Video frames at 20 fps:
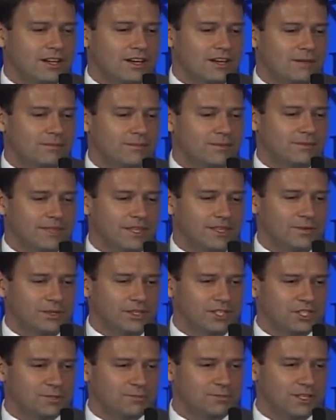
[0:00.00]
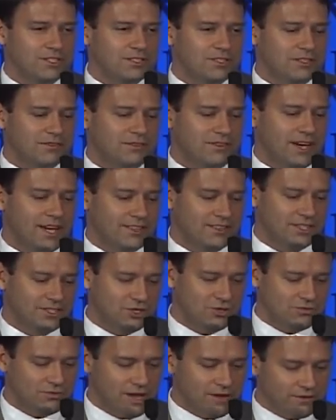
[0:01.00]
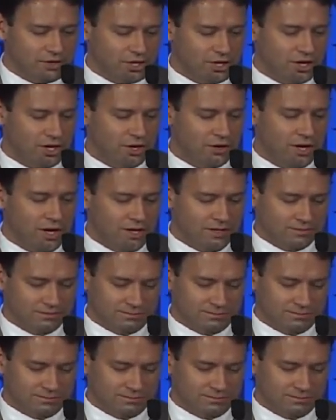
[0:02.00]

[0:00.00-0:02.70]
it really speaks to the fact that you never know